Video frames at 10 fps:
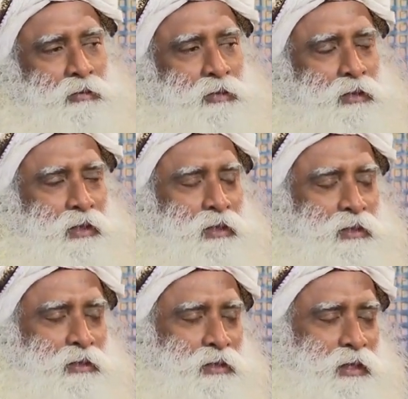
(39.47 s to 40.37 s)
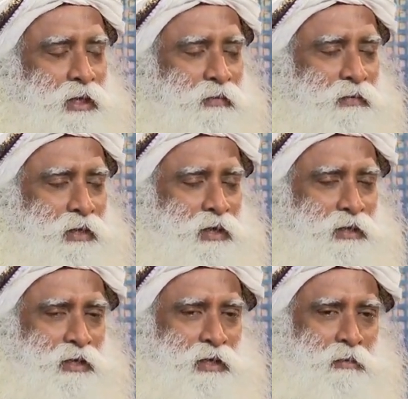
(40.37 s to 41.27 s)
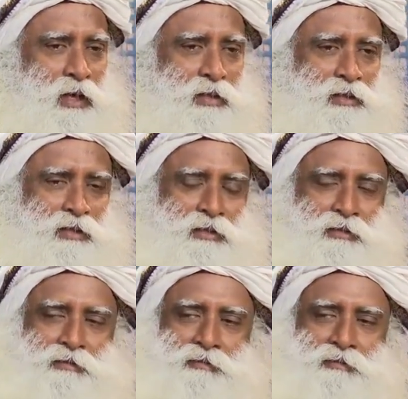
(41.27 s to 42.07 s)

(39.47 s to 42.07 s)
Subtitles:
the 13th day of the Kartika month